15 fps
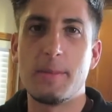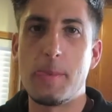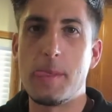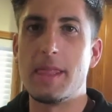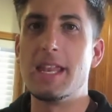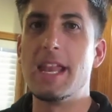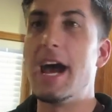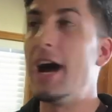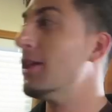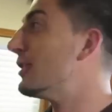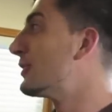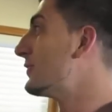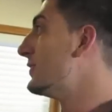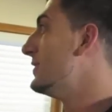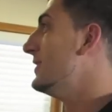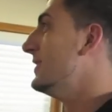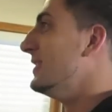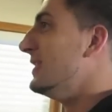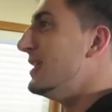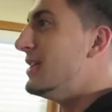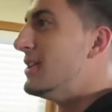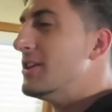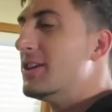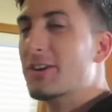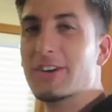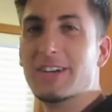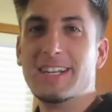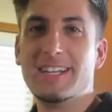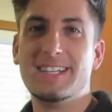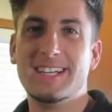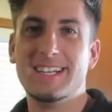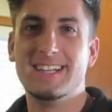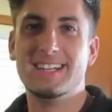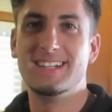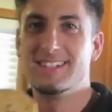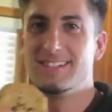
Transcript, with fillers: And you now, guys loved it. Look what I did.